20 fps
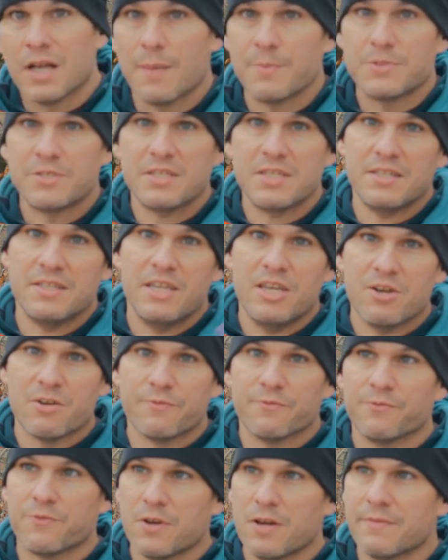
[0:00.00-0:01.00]
I'm sitting here
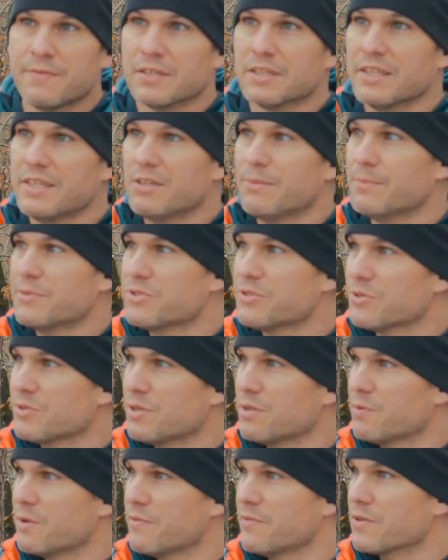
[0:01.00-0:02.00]
in front of the Little
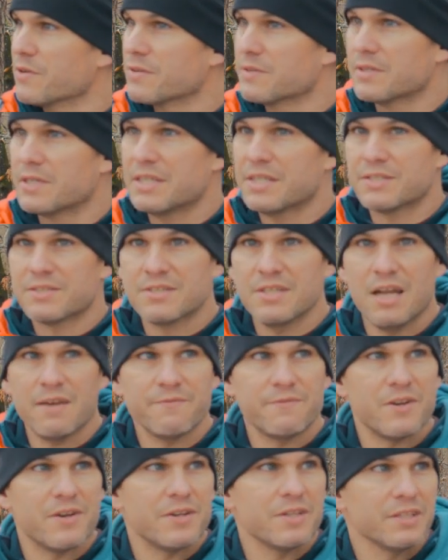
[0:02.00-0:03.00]
Missouri River, and it's not
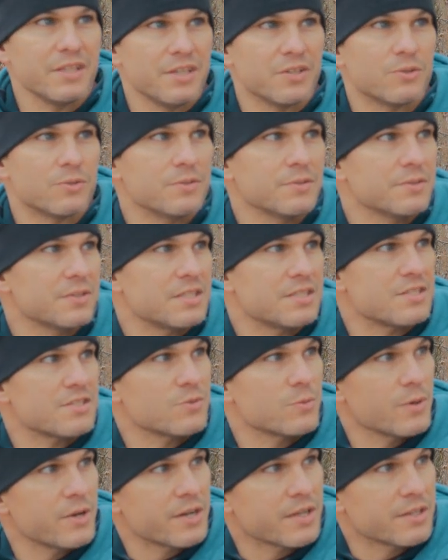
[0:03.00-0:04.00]
very little. This is
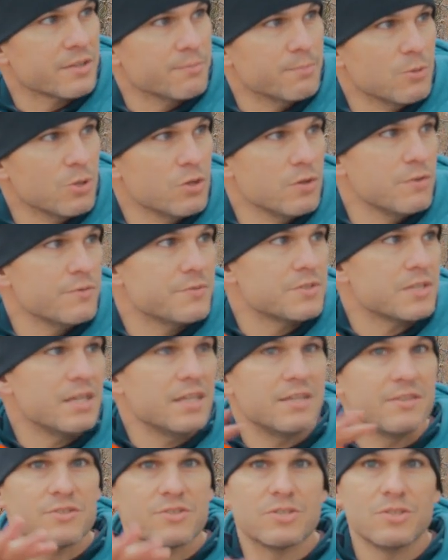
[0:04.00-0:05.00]
where it moves
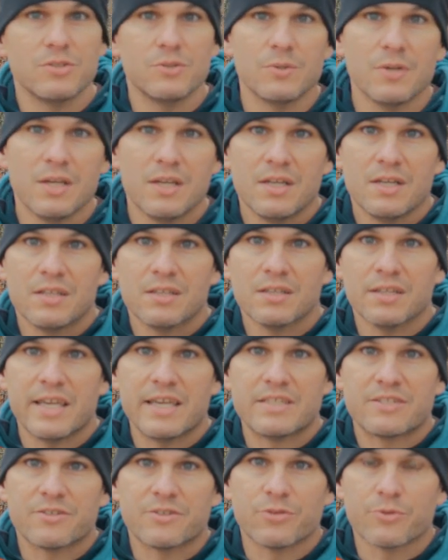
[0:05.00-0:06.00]
into
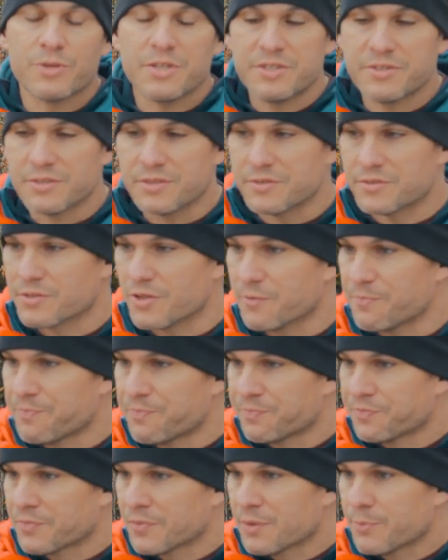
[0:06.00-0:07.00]
Lake Greeson, so
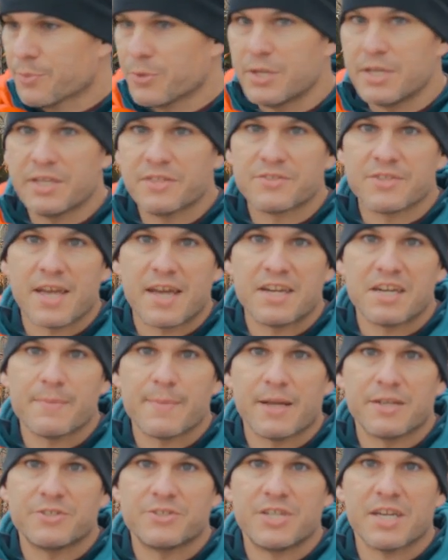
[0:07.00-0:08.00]
pretty excited
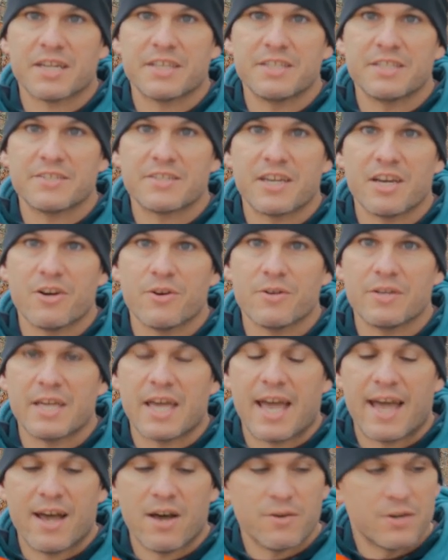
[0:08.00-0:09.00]
about checking this area
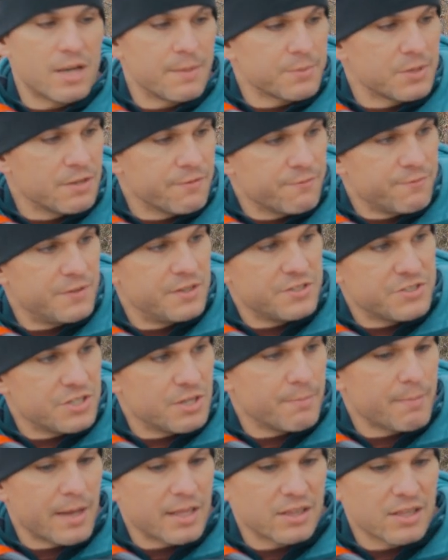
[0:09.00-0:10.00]
out. I'm gonna finish
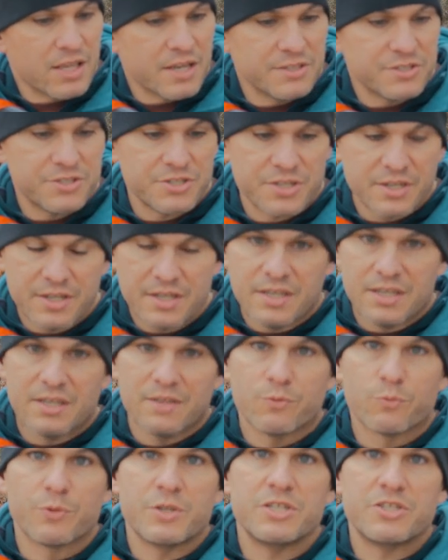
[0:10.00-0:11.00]
up my lunch,
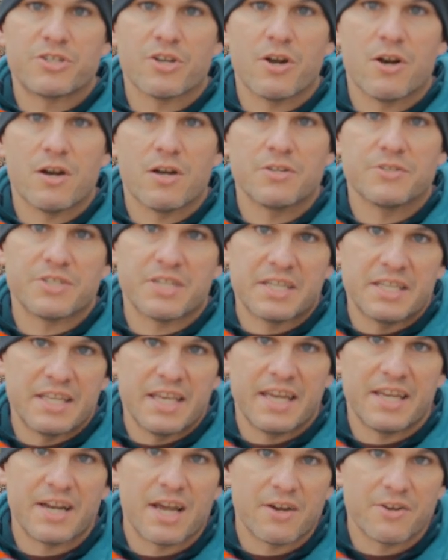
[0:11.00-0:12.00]
recharge, and
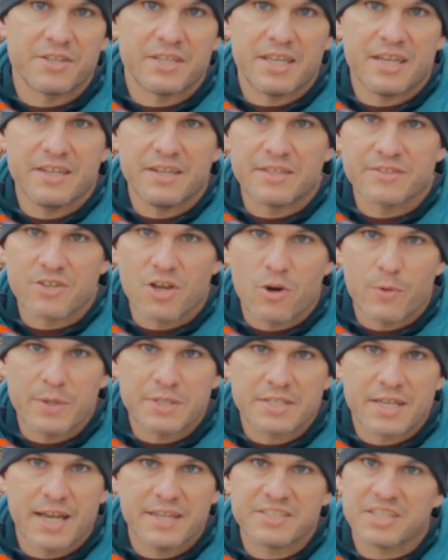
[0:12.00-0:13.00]
head out again. As
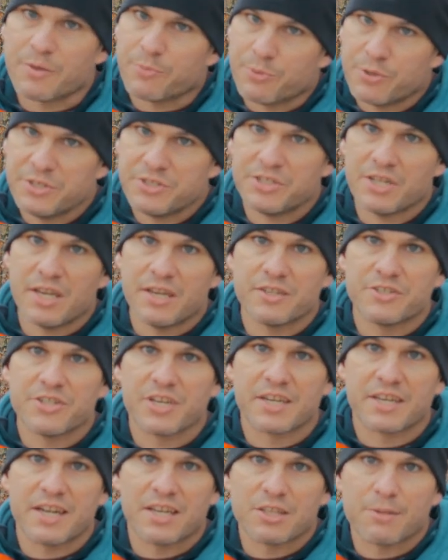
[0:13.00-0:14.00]
always, guys, I appreciate you
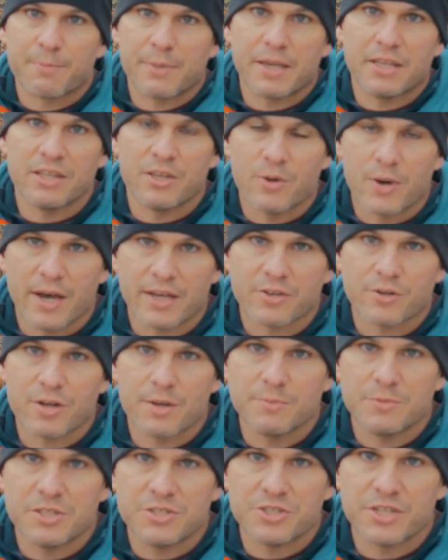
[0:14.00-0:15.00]
checking out the Paleo Hiker
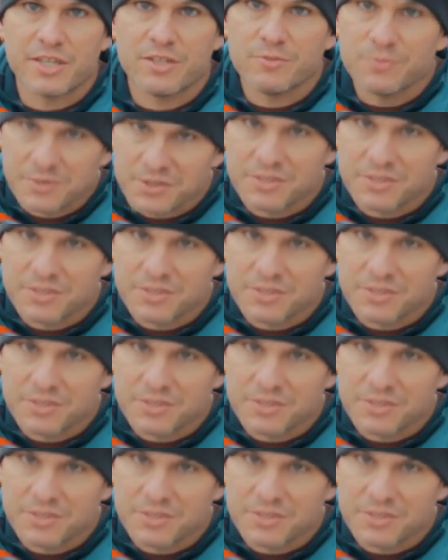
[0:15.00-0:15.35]
MD channel.